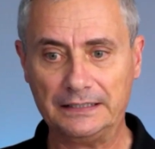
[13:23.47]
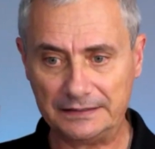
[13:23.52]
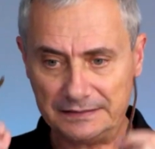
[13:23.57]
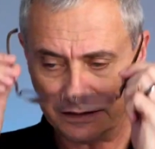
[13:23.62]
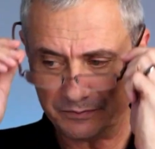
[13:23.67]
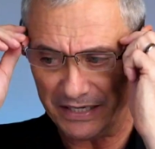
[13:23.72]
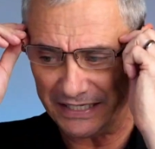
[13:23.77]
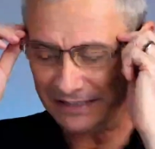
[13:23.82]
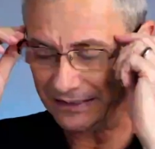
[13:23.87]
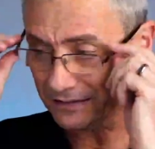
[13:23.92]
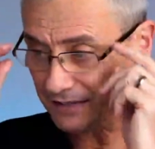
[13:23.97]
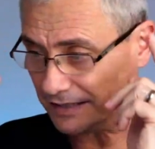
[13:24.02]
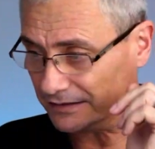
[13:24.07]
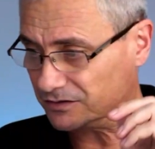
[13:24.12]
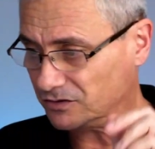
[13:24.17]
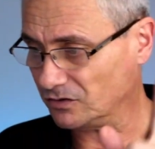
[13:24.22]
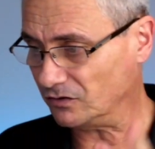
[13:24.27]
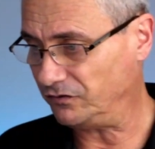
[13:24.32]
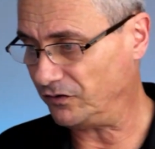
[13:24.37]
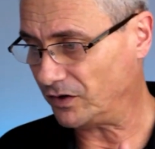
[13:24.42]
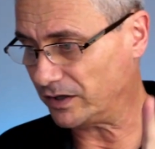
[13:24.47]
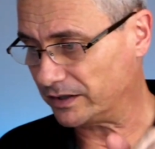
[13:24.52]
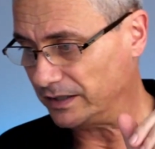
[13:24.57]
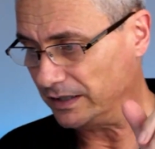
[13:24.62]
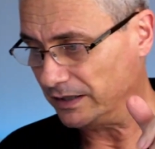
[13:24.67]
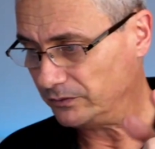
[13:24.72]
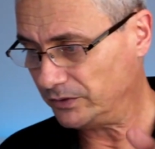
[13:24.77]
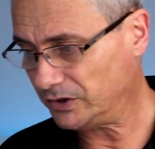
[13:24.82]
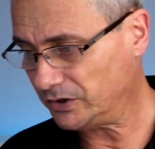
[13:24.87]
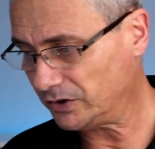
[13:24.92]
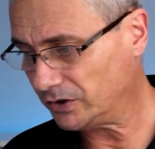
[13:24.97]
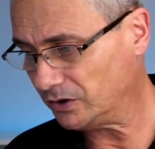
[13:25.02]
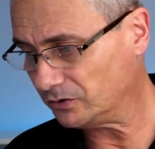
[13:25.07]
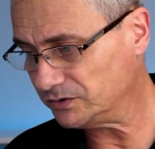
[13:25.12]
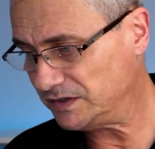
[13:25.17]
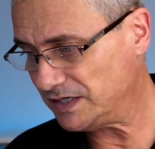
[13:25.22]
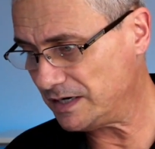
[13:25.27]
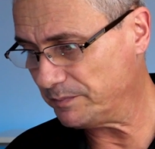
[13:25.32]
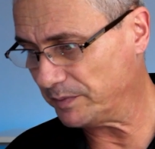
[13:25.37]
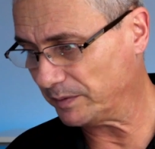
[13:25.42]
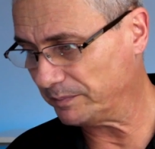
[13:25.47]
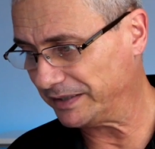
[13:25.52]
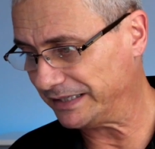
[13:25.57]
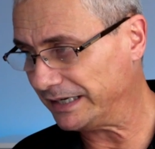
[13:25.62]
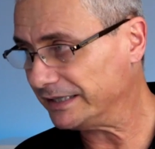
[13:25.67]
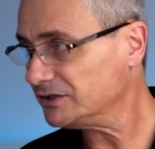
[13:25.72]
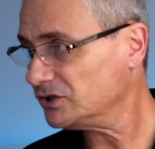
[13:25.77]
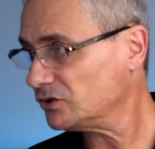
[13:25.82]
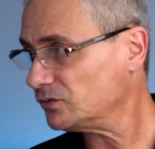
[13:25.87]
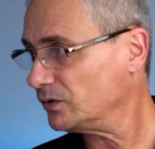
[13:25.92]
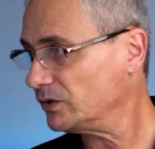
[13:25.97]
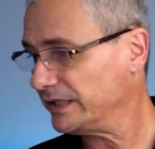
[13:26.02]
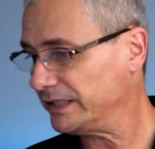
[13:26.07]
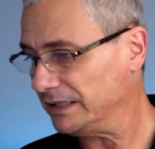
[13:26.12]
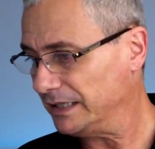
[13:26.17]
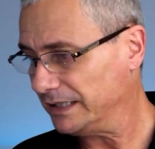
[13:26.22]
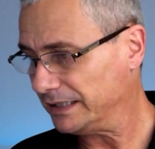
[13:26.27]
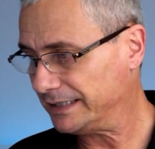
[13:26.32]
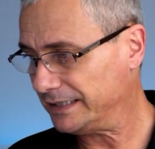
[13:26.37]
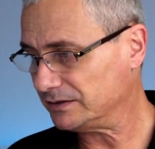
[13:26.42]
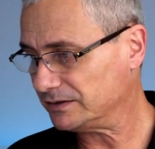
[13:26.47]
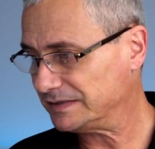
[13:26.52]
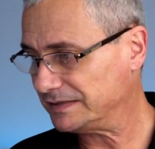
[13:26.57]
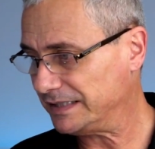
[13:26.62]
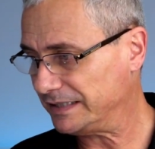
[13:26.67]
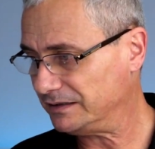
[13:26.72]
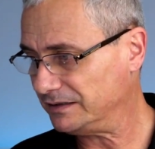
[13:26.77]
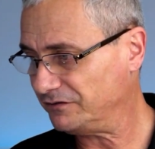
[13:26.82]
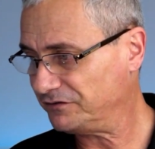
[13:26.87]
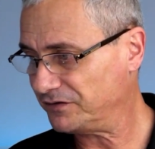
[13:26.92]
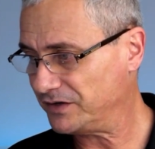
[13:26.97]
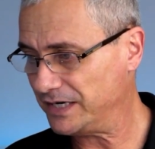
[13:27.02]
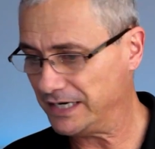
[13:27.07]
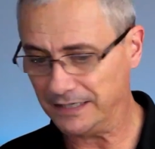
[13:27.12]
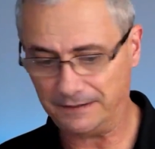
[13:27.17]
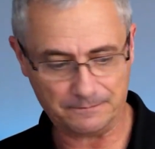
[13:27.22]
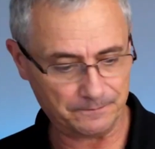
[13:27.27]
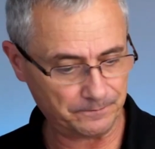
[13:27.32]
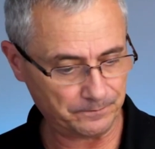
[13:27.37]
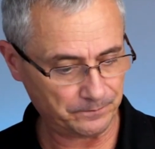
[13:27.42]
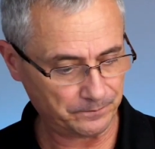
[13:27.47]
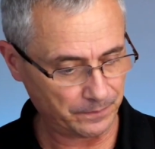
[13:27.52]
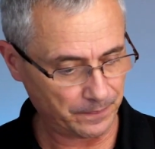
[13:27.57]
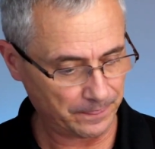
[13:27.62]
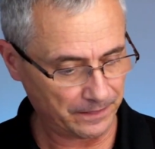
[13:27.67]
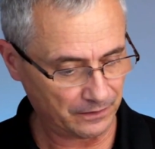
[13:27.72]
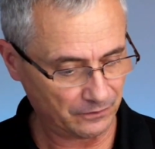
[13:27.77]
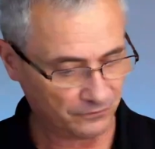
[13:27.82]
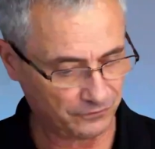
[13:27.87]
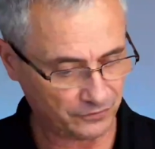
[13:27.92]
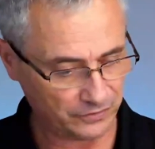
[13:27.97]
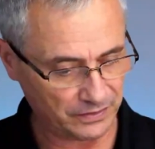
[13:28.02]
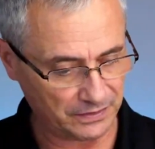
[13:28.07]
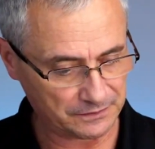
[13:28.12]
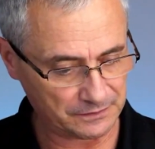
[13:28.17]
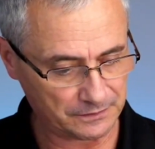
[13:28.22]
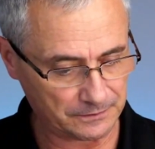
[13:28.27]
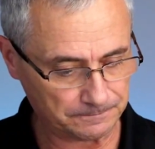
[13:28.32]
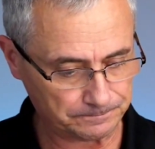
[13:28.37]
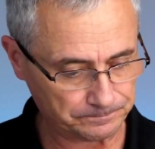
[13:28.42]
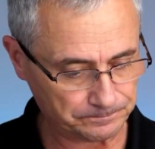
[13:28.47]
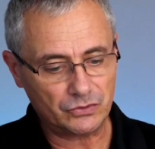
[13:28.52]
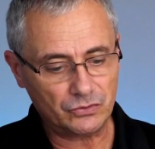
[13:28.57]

Is it making sense so far? We're going to go deeper, but I just want to kind of set the frame for this.